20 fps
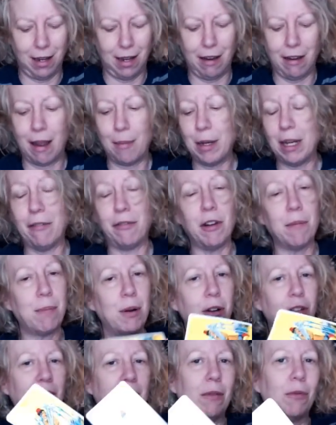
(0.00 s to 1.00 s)
I mean, if your
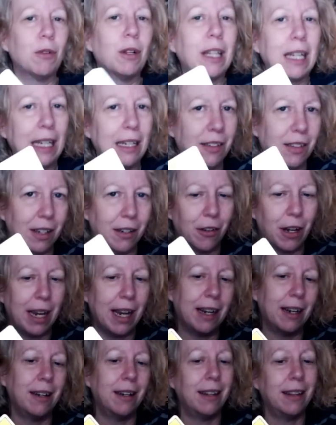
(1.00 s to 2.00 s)
person really is
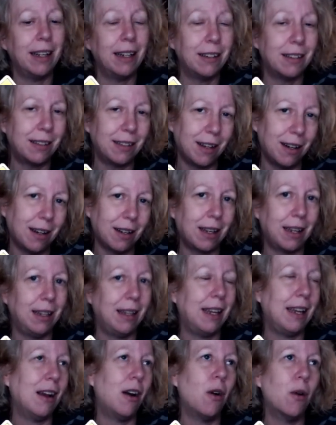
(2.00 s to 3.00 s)
underhanded and they suck
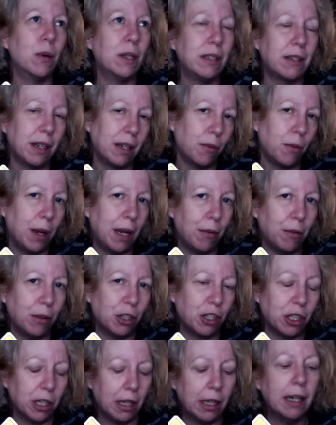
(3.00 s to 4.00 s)
and they always get away
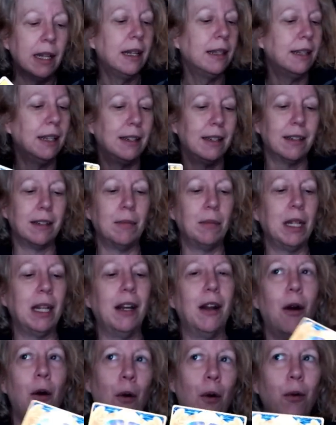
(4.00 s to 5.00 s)
with shit, that doesn't
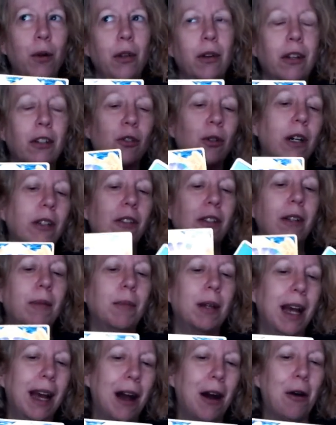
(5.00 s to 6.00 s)
mean, oh, you can trust
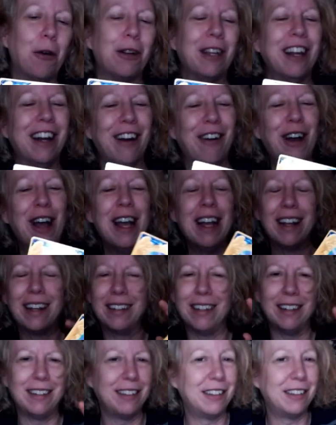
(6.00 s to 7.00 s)
them now. Yeah,
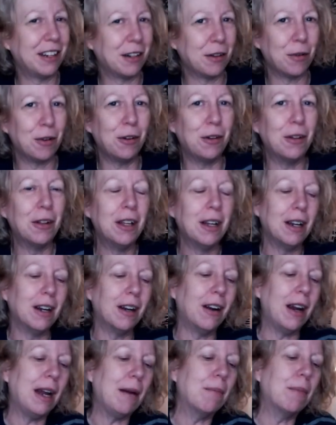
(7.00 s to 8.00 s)
because it's general. All
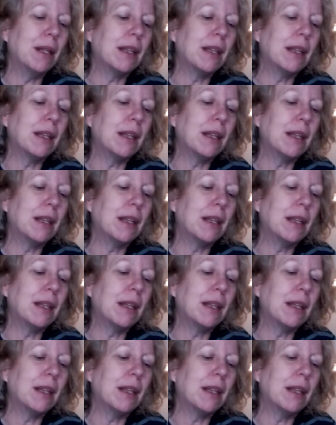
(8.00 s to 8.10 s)
right, but